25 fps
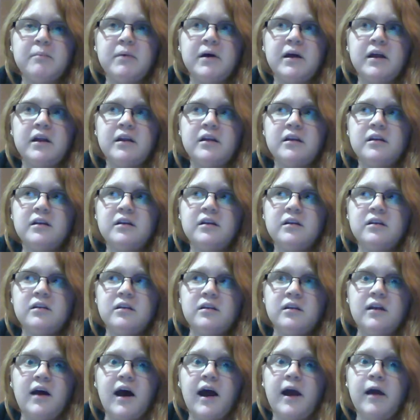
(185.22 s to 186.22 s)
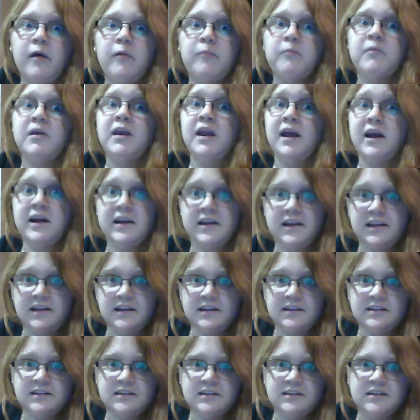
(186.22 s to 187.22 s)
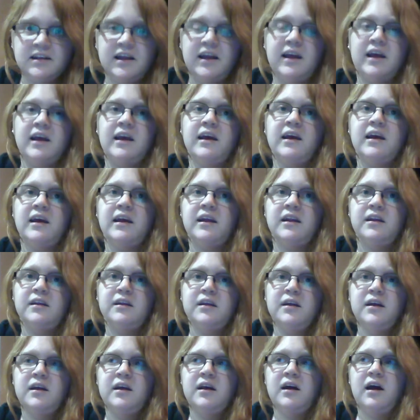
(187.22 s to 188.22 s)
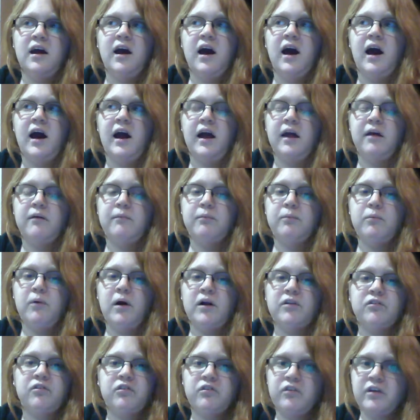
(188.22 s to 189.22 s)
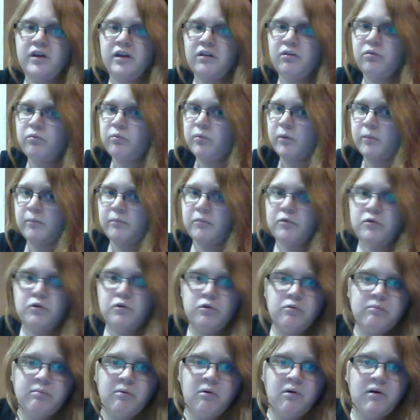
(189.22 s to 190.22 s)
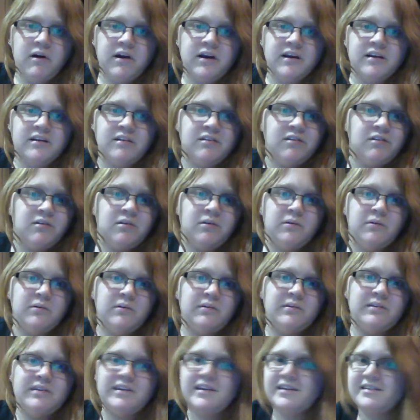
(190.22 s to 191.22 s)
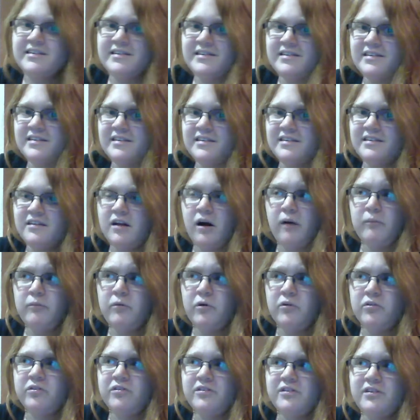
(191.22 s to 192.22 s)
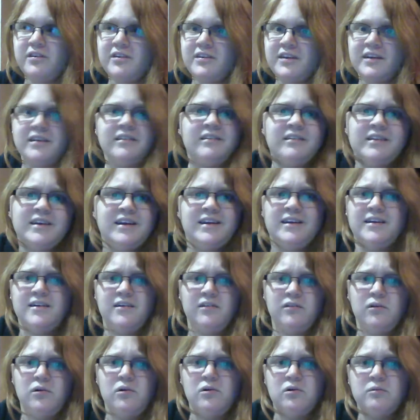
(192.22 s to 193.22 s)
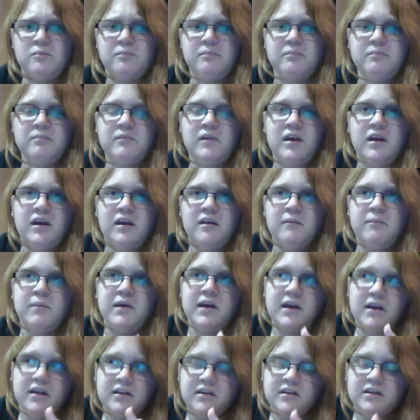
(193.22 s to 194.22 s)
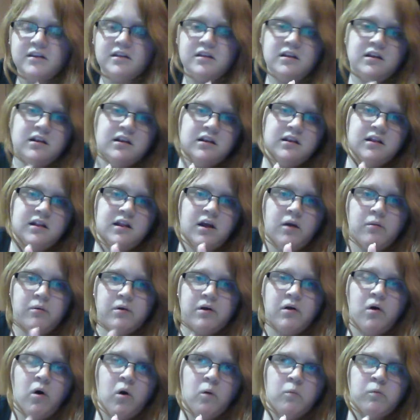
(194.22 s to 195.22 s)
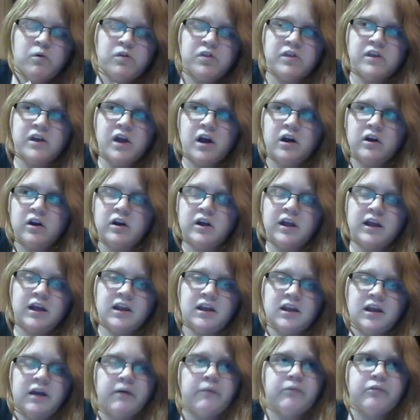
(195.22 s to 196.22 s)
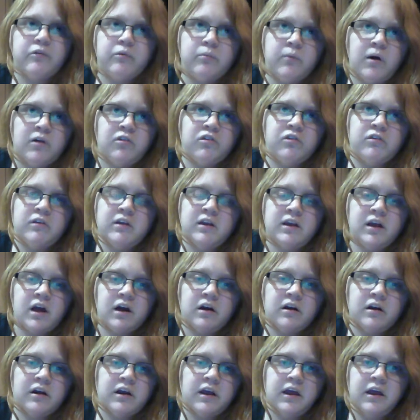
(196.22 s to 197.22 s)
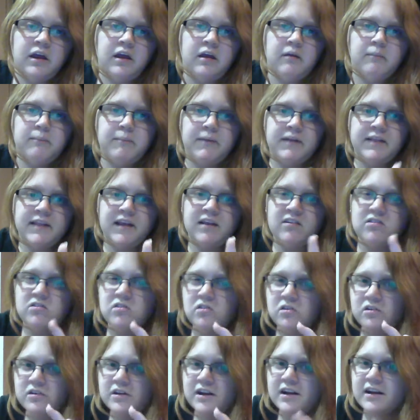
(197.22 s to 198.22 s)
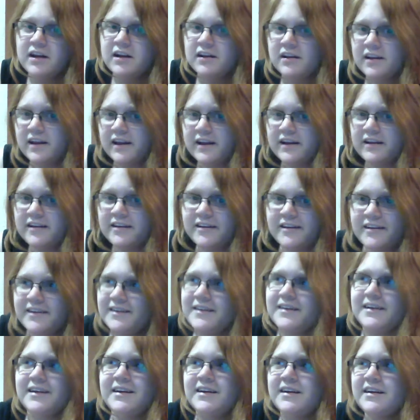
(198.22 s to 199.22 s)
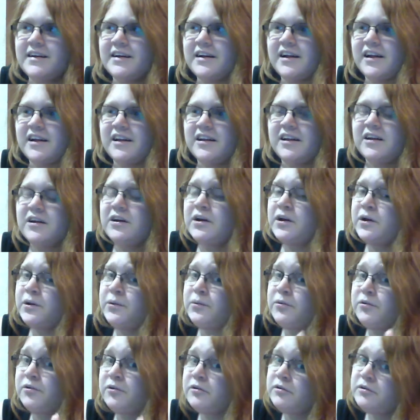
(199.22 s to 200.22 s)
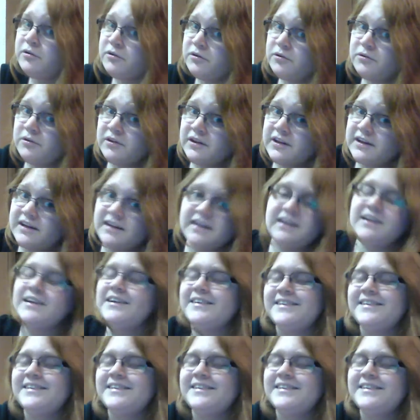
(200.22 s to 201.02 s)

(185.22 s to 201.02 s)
but I'm a nanny, and I've watched kids from newborn to almost 16 years old, because they were home with the younger kids, and I was just watching the younger kid, but they still needed that. You shouldn't do that.